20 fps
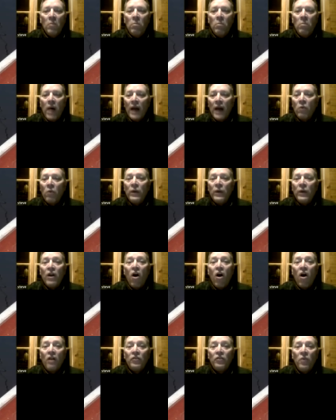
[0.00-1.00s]
but we
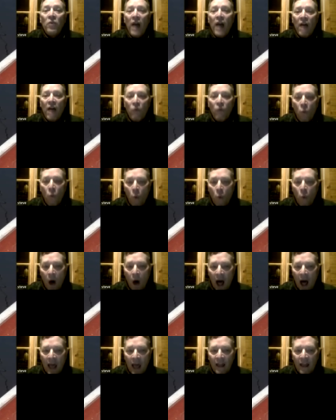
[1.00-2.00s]
also have
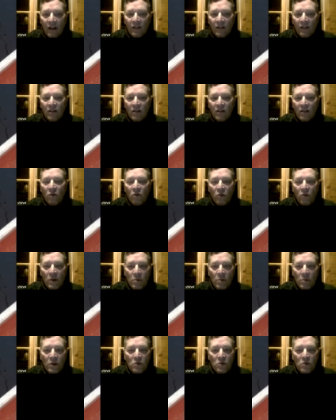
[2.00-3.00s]
wild
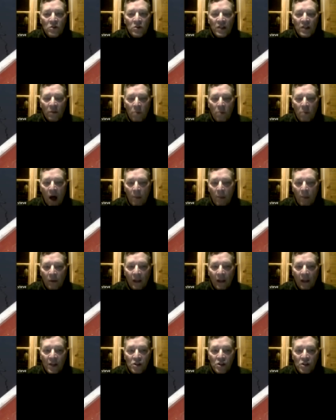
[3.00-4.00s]
reproducing
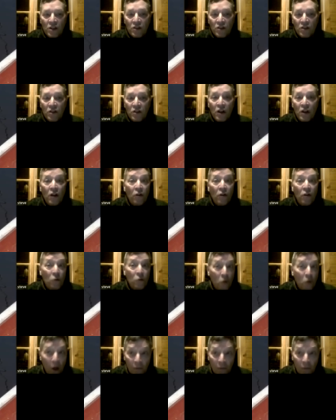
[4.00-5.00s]
populations
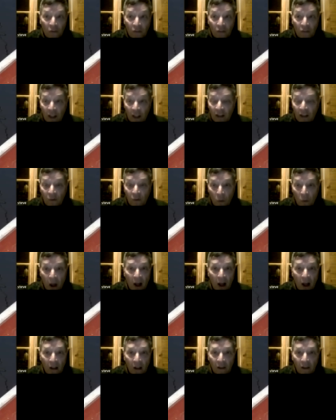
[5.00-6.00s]
throughout the state as
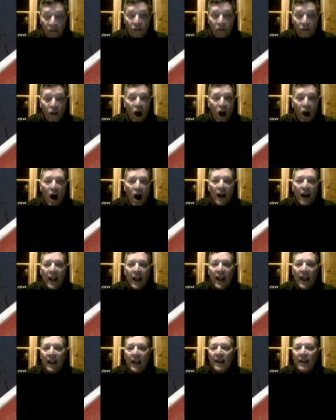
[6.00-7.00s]
well. It's not
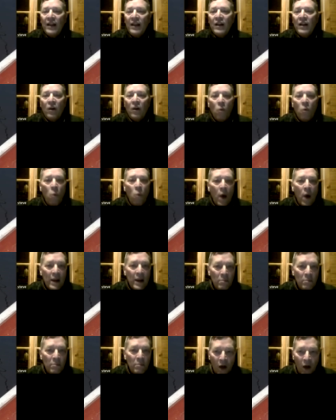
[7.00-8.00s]
a
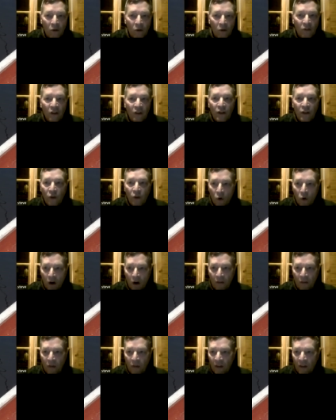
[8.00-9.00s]
White Mountains and
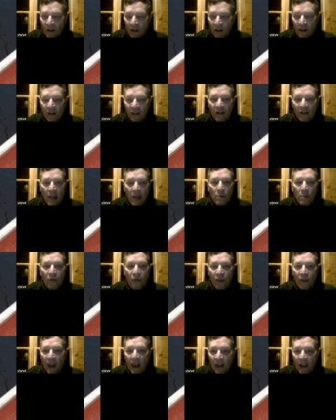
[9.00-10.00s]
North type of
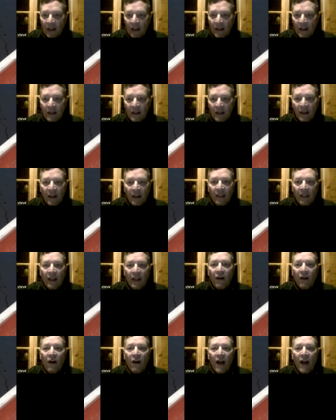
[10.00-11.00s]
thing.
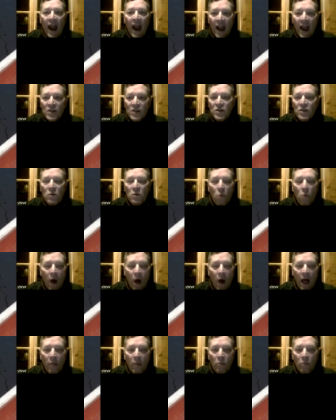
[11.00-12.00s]
There are actually
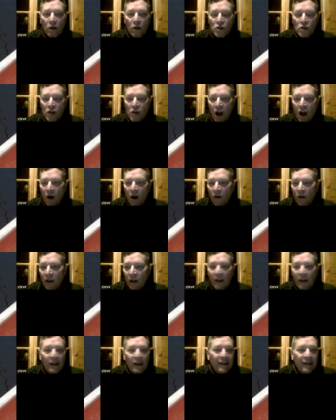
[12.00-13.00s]
wild brook trout
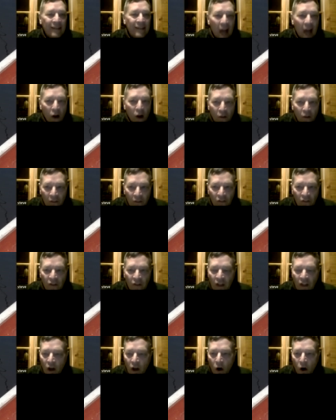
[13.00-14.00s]
down on the
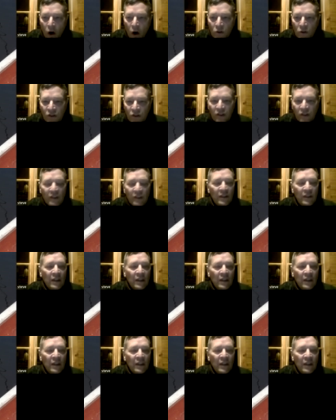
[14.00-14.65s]
seacoast,